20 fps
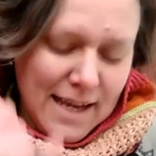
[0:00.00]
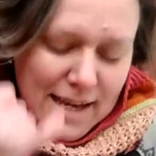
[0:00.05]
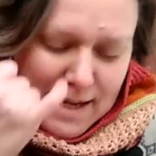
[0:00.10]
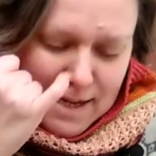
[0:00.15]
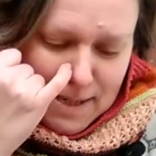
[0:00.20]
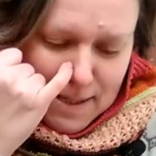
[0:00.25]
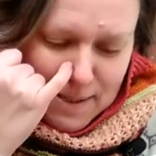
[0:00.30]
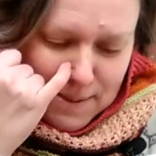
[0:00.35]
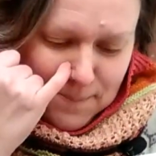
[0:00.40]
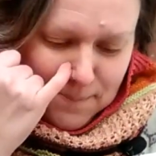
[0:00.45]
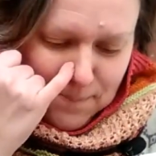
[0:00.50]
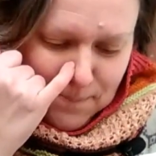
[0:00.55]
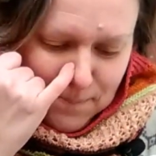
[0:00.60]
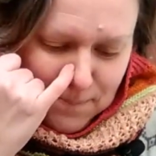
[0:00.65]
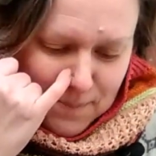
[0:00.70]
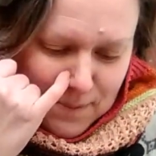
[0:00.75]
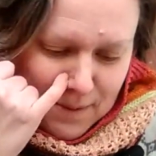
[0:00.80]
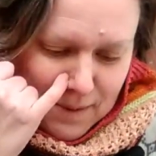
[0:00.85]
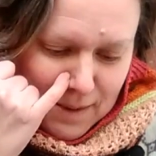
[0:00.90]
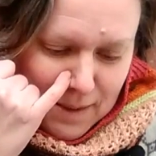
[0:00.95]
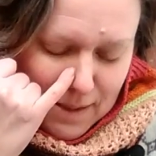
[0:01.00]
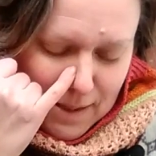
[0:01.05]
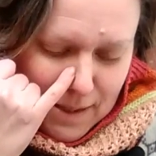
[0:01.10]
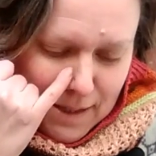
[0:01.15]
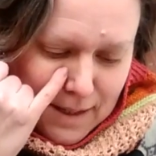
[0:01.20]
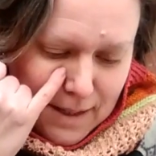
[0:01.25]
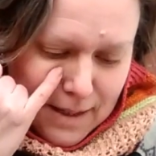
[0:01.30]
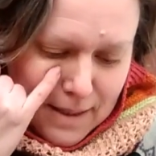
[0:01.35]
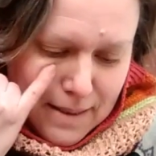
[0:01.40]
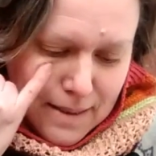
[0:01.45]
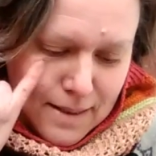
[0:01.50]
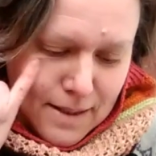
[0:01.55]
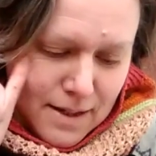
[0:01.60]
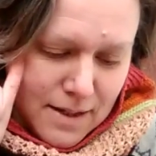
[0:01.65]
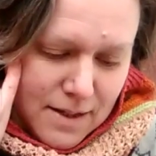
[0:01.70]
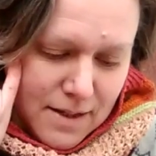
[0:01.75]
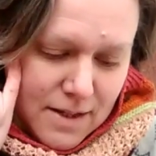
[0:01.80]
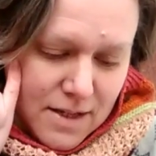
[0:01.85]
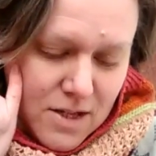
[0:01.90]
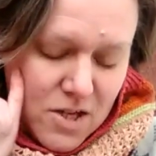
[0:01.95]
And the